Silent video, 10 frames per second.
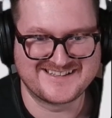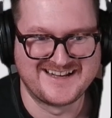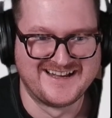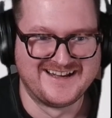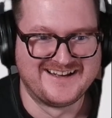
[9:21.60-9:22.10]

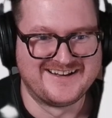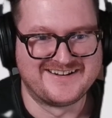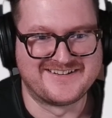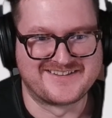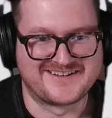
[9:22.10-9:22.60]

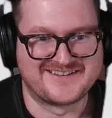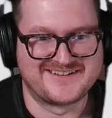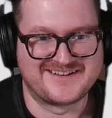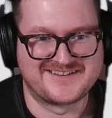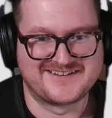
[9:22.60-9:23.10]

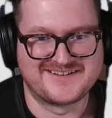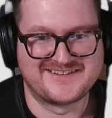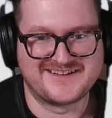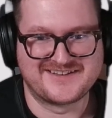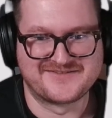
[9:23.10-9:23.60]

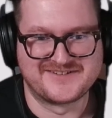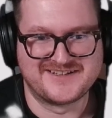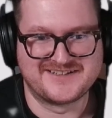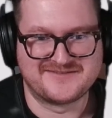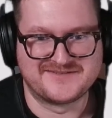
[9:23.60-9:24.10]
The other really
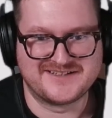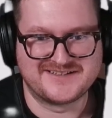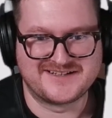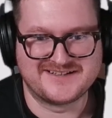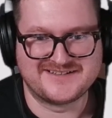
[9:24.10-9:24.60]
dumb
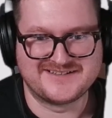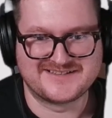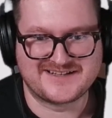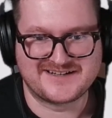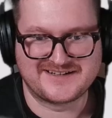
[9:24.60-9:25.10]
detail is